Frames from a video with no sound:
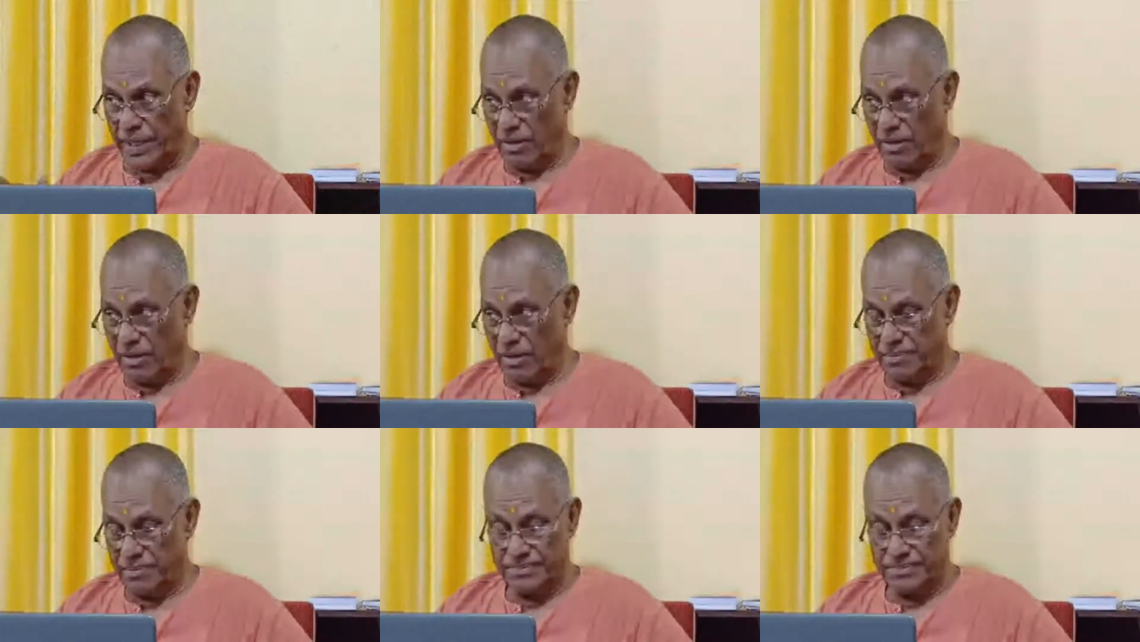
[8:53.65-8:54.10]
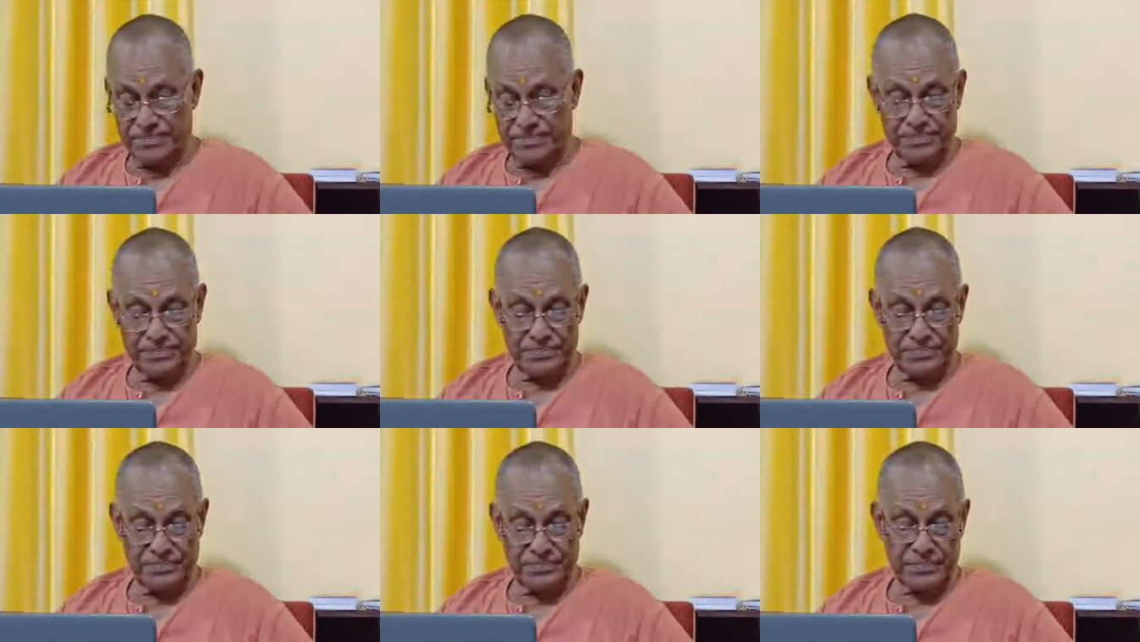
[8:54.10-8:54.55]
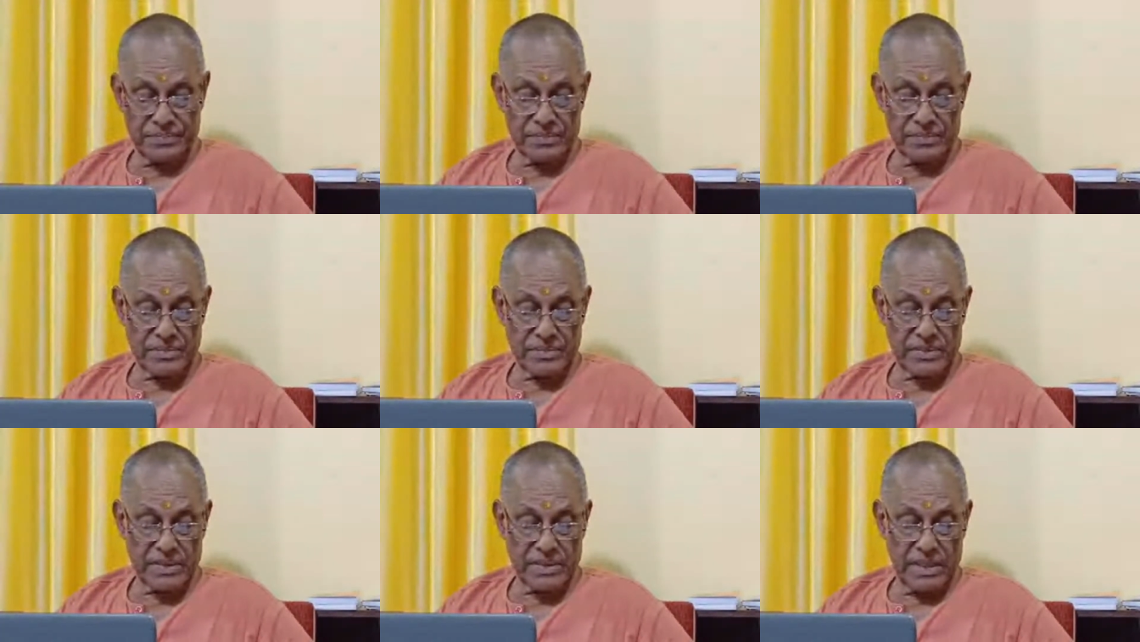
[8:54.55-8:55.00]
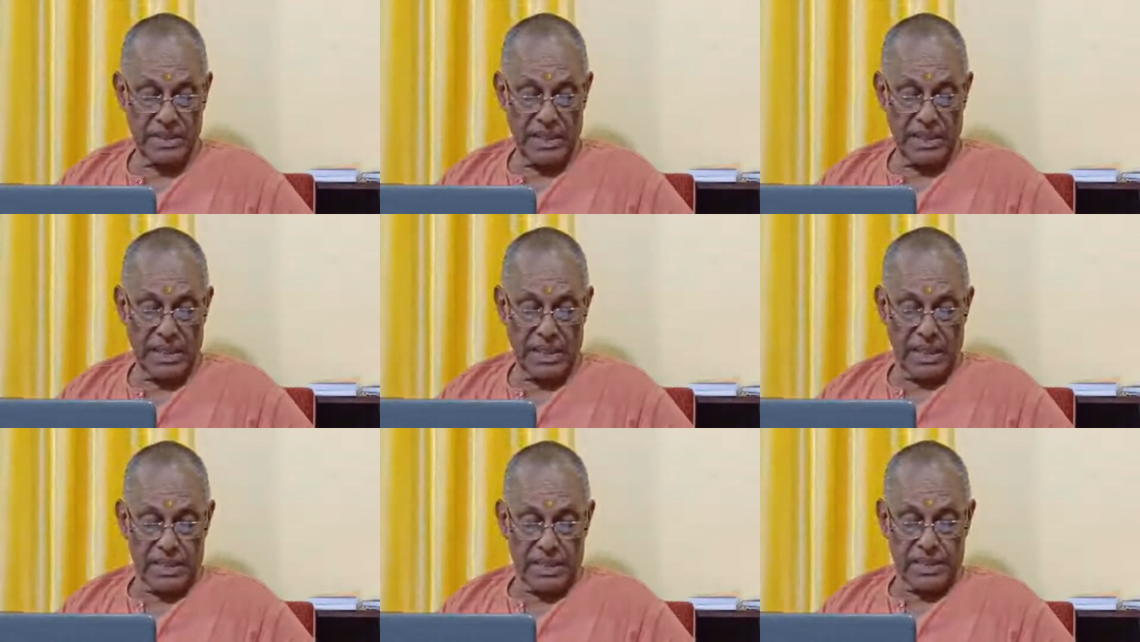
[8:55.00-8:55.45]
We are moving,
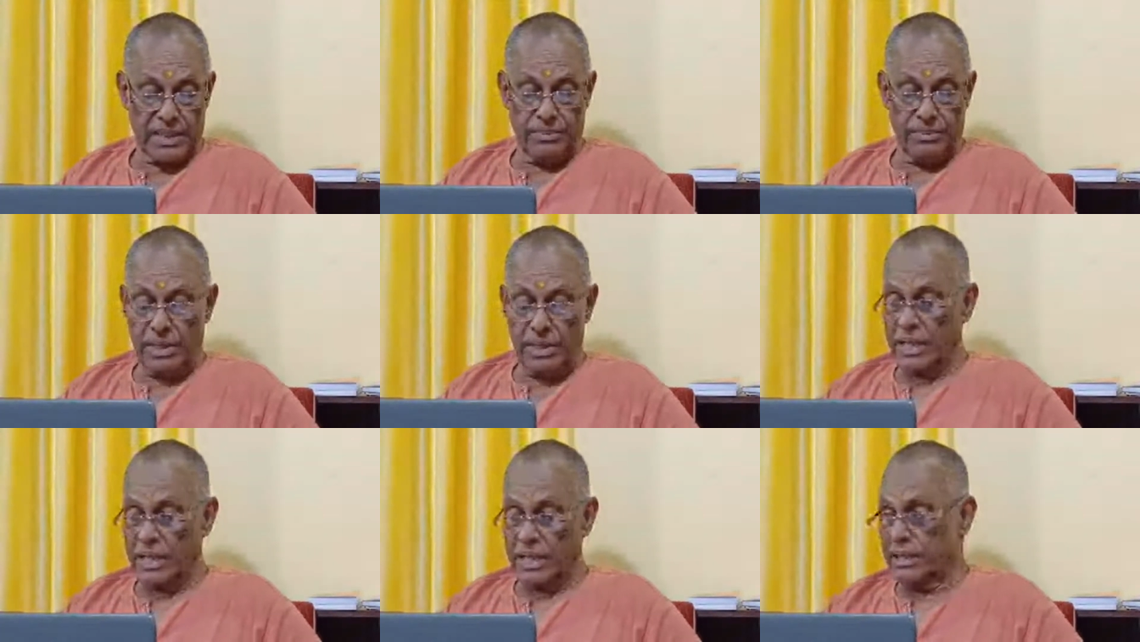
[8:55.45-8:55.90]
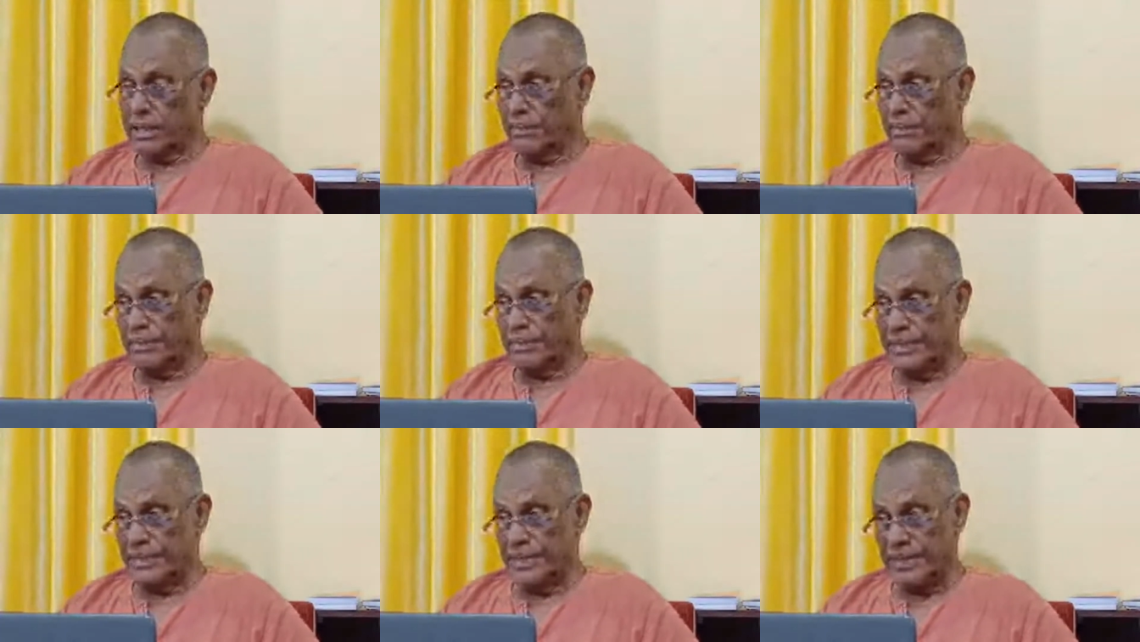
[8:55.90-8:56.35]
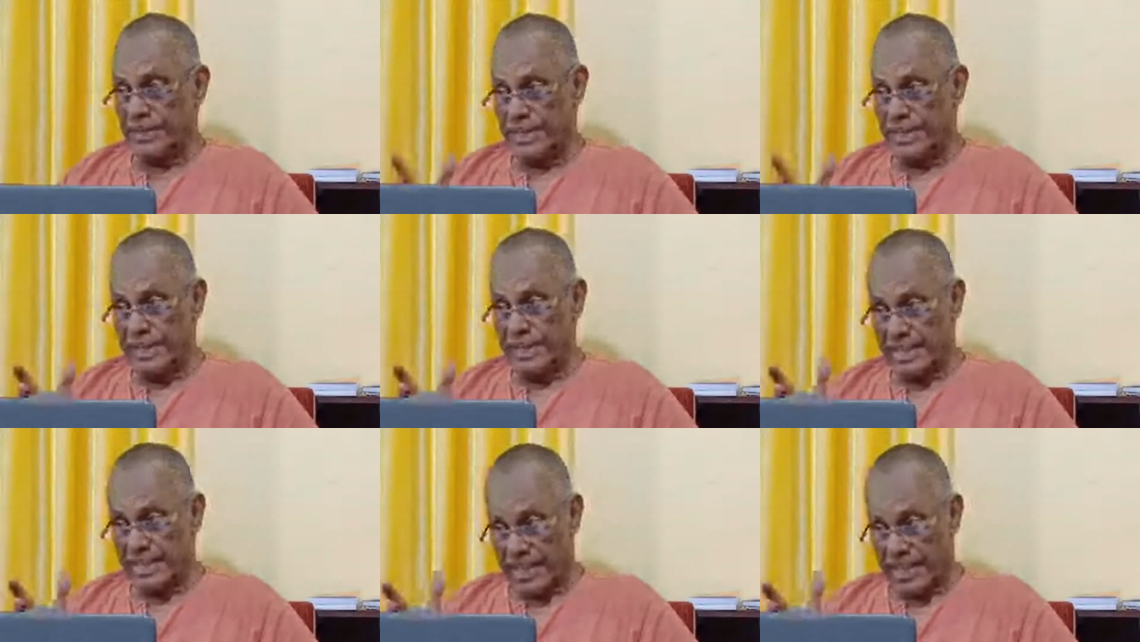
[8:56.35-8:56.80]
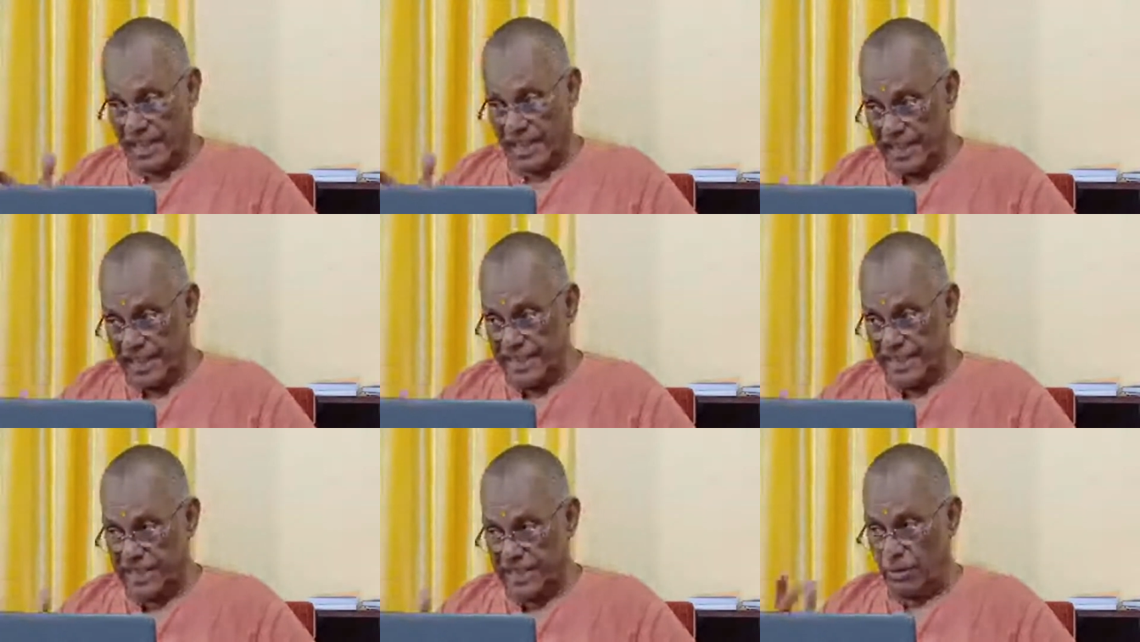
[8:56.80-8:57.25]
Similarly, when we see
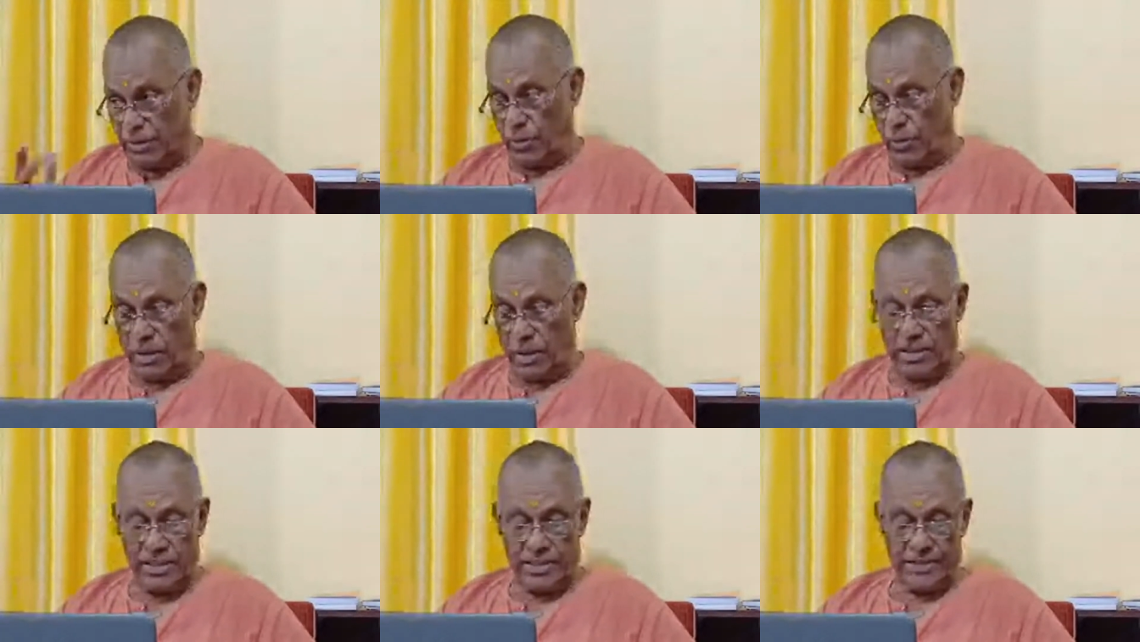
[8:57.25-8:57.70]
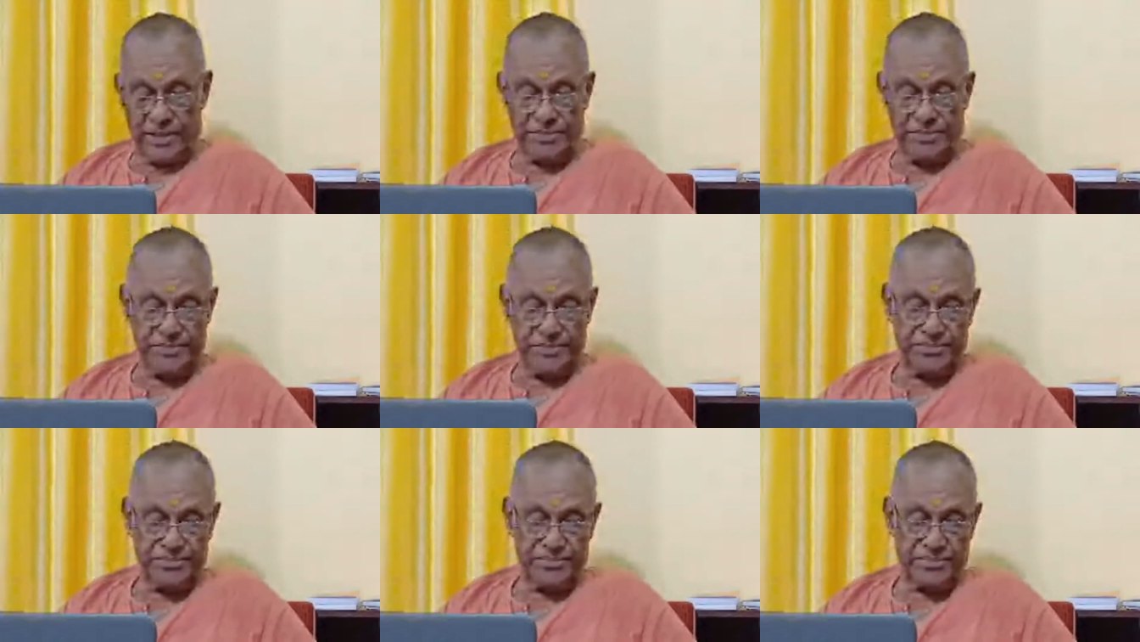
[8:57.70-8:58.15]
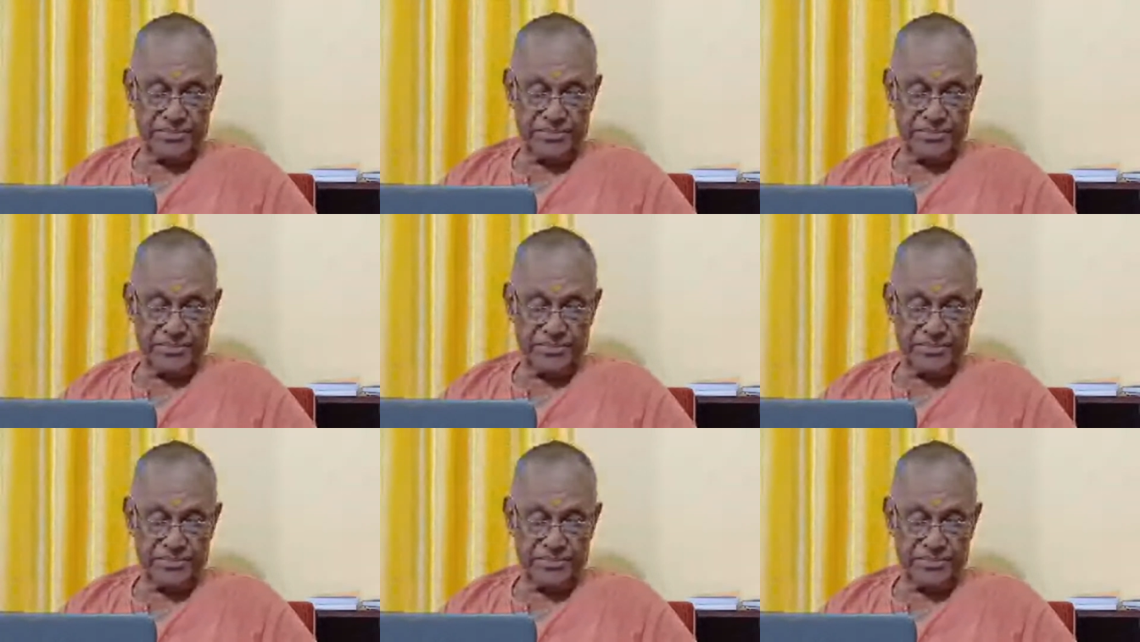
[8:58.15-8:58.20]
the created world,